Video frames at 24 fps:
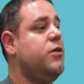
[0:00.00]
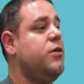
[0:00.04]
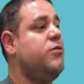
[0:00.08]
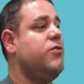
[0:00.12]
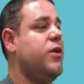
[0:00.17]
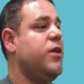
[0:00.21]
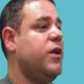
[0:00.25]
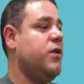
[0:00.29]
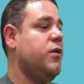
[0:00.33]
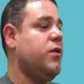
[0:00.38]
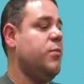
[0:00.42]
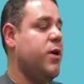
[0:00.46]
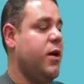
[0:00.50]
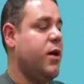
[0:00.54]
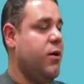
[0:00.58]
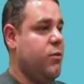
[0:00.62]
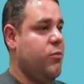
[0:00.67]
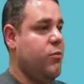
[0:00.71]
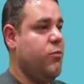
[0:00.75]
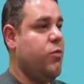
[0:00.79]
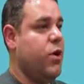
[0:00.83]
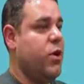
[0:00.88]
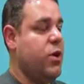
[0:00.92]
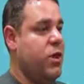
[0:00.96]
tell about
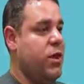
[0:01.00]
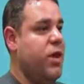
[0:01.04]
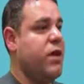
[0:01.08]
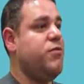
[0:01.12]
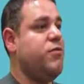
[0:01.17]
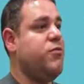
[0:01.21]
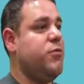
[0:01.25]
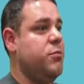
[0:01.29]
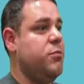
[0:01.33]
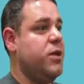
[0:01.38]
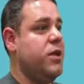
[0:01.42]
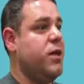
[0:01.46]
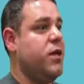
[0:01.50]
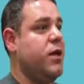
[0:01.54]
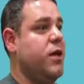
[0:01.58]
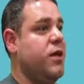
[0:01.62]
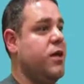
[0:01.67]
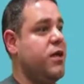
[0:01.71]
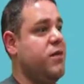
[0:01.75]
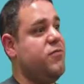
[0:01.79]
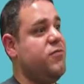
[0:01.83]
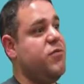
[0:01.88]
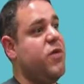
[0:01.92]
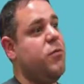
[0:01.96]
what life would be
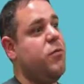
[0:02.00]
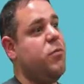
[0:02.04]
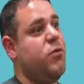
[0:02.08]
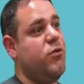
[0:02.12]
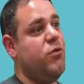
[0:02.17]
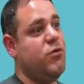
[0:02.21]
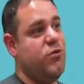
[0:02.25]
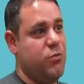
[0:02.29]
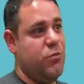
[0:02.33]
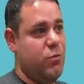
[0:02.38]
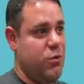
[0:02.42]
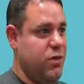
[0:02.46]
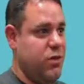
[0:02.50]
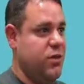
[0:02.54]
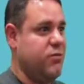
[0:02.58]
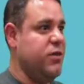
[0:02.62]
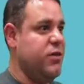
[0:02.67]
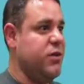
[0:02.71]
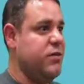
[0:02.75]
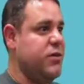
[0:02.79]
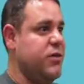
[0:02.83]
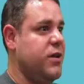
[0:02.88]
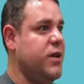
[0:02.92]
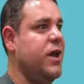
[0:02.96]
like if that person were
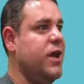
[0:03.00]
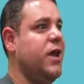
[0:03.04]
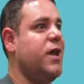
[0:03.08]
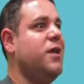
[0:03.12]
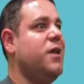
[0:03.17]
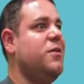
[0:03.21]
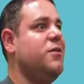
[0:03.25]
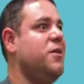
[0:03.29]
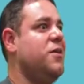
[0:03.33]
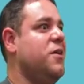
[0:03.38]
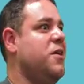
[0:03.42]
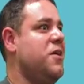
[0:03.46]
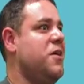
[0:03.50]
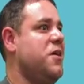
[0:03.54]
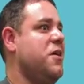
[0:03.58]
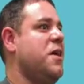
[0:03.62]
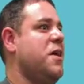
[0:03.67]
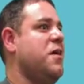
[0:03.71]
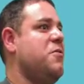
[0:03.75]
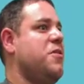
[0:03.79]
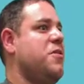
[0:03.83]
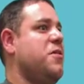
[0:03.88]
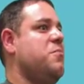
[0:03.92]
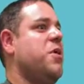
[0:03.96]
living today, and
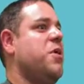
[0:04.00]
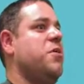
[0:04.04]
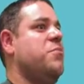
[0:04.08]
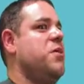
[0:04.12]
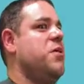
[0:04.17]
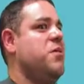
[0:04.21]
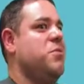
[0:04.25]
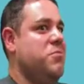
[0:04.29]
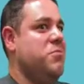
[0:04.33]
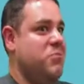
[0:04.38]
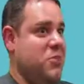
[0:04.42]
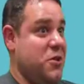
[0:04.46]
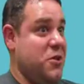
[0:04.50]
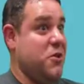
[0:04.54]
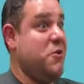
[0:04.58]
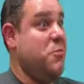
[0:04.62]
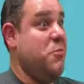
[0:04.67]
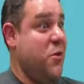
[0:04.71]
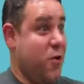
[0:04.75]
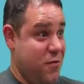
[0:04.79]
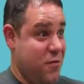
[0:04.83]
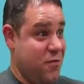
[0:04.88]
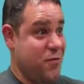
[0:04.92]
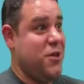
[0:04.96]
how they might be,
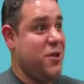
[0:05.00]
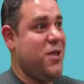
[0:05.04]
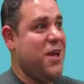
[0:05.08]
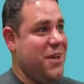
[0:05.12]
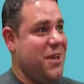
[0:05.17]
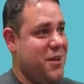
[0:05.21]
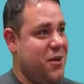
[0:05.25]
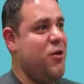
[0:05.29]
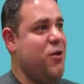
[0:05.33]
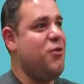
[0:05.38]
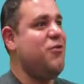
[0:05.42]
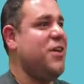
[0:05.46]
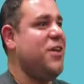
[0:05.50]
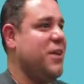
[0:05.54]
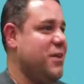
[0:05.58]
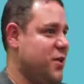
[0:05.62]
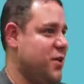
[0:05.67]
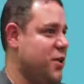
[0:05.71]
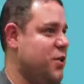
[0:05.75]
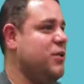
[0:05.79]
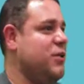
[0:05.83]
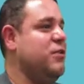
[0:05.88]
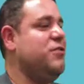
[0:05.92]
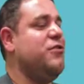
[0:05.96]
marvel at our
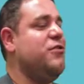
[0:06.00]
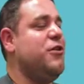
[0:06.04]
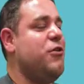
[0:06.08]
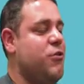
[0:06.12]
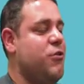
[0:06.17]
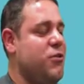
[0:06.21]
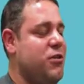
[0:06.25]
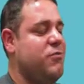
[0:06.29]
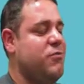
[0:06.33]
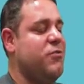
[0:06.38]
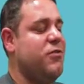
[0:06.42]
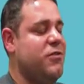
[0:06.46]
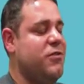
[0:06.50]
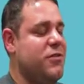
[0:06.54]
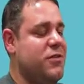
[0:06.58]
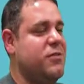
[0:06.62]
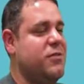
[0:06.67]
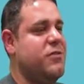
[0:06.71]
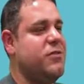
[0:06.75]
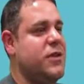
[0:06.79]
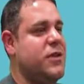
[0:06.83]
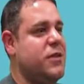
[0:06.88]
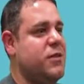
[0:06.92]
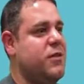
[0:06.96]
technology or
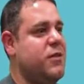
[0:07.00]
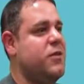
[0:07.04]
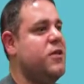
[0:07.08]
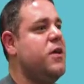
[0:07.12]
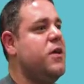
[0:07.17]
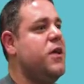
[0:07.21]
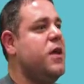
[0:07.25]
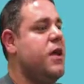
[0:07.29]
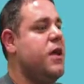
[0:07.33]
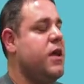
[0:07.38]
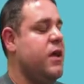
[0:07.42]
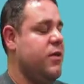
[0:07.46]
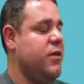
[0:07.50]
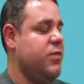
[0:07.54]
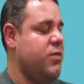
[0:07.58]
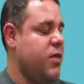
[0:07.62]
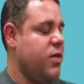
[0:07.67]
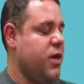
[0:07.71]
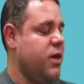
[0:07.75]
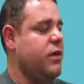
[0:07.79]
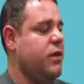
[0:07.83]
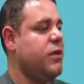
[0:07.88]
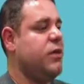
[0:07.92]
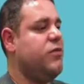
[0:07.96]
differences in
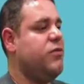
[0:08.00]
that.